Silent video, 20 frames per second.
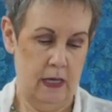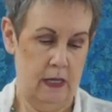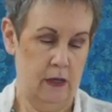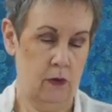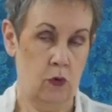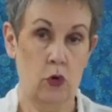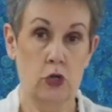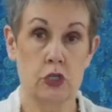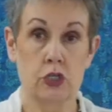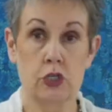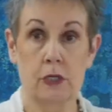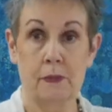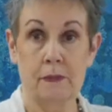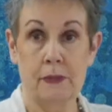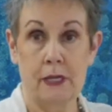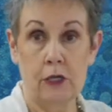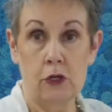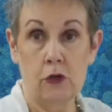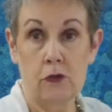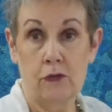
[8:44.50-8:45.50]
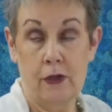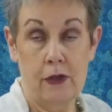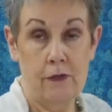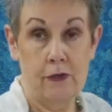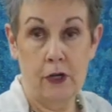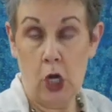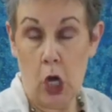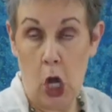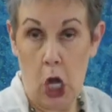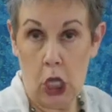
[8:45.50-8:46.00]
of course, you can pick your
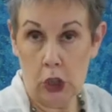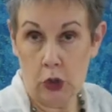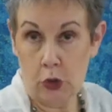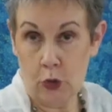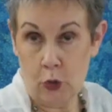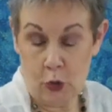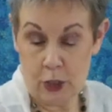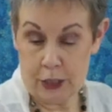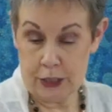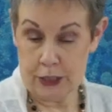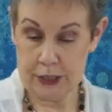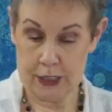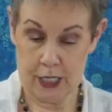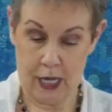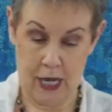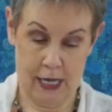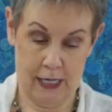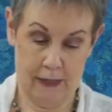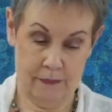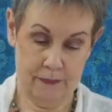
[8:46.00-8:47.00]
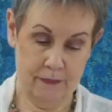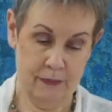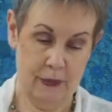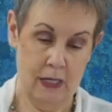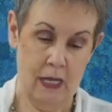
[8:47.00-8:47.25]
favorite color or design,